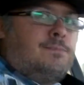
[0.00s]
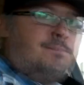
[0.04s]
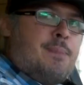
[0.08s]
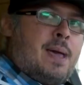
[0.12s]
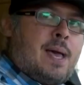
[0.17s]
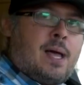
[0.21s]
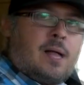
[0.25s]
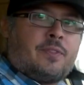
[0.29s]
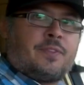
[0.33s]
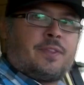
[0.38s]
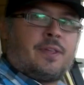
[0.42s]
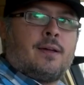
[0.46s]

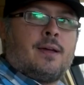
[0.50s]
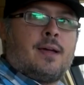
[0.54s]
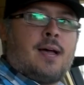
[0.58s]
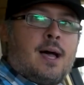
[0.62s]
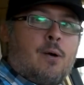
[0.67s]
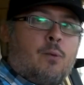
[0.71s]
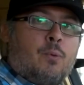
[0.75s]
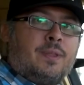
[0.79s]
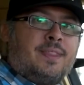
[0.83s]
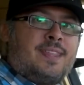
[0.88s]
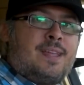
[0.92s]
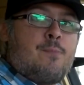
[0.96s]
belt, I
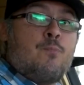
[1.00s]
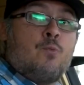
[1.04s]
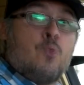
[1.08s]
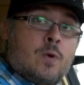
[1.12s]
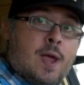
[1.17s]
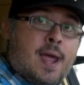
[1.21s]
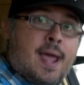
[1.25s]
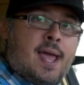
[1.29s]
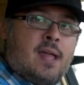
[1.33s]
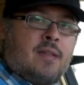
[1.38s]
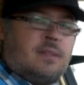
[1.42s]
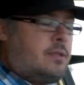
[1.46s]
want them
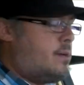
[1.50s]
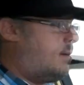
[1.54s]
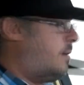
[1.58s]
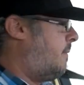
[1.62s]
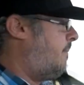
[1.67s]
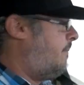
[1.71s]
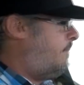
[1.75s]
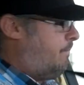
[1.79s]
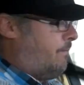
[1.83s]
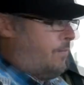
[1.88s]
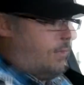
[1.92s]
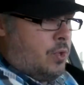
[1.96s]
red,
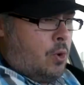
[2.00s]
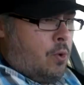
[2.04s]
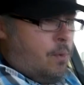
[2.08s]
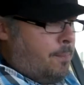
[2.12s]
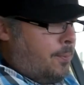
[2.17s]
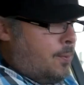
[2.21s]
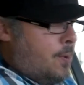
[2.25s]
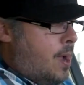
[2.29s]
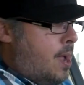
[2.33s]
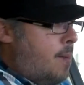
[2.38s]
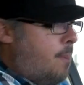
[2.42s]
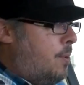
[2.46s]
no
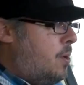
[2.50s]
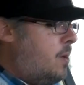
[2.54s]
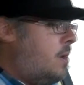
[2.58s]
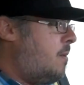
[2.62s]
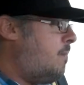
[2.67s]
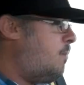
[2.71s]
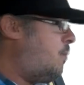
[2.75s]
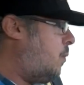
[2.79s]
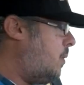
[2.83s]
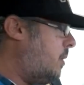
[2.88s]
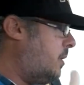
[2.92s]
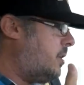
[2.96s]

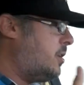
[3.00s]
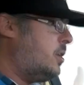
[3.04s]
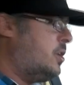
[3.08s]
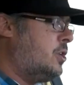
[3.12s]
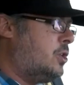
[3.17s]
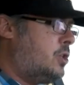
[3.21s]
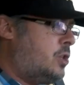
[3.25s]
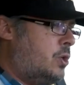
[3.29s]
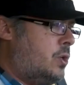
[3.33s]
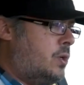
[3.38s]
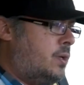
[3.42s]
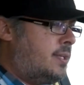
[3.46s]
problem, we're gonna
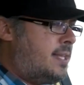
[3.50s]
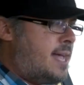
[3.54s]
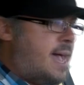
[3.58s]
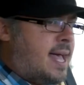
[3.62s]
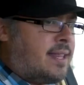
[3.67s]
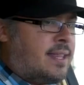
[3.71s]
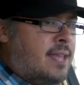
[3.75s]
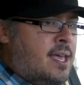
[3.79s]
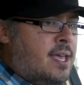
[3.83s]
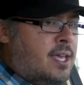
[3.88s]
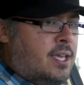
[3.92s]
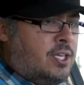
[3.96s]
do
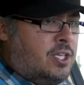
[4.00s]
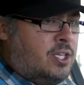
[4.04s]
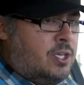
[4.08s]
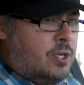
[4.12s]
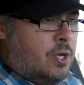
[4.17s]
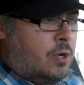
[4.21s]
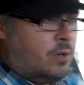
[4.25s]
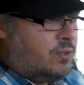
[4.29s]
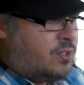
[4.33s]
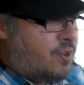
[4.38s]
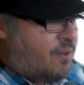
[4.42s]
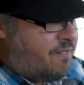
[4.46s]
that. You
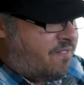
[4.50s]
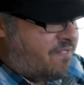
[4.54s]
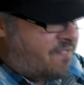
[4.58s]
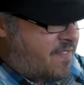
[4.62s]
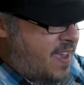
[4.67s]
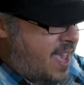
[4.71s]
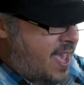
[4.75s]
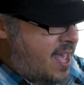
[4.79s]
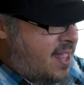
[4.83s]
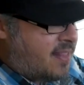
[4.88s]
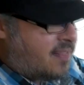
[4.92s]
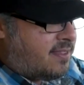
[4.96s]
know, the
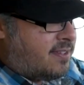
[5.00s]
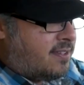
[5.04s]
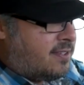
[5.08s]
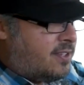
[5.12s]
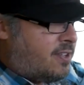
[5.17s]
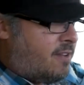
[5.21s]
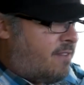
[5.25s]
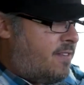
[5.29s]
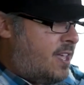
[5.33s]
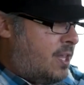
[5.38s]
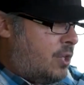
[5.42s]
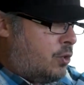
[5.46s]

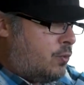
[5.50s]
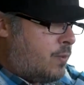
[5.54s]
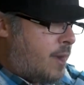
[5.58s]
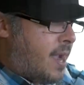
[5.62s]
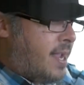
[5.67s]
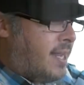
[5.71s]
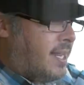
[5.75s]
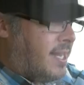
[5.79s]
vent right